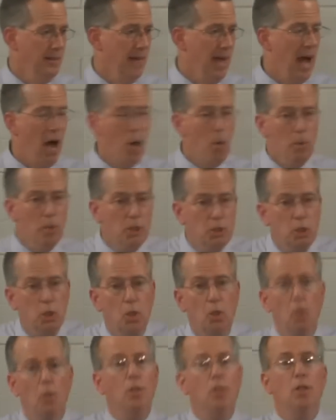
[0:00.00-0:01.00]
how much
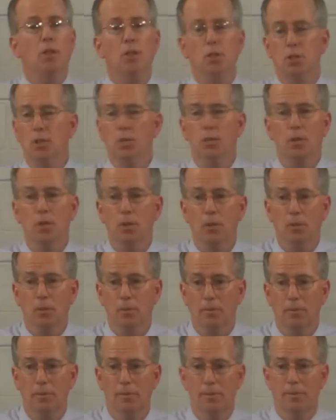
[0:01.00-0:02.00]
good could you do?
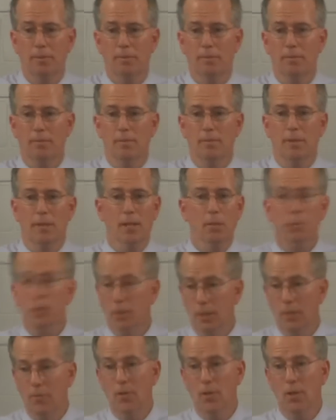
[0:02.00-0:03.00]
He
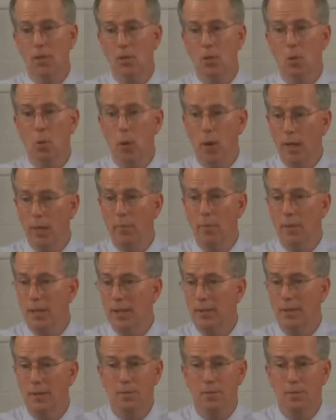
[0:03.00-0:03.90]
believed you could do quite a bit